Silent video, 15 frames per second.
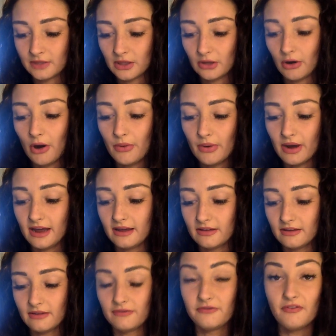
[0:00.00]
throw
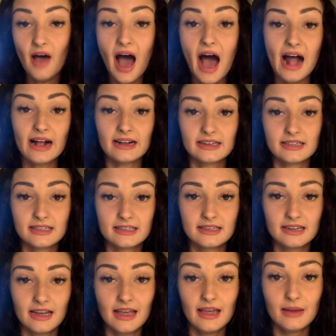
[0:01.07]
away facts
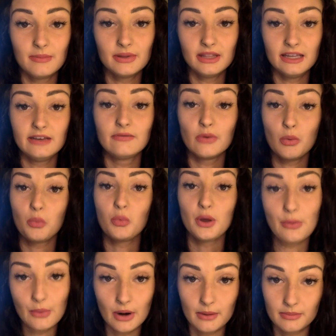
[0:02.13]
and believe what
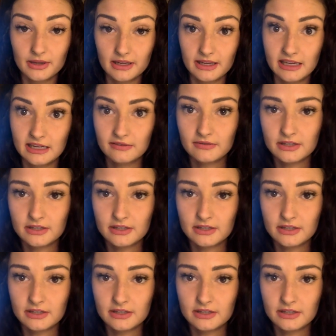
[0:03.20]
we want to believe.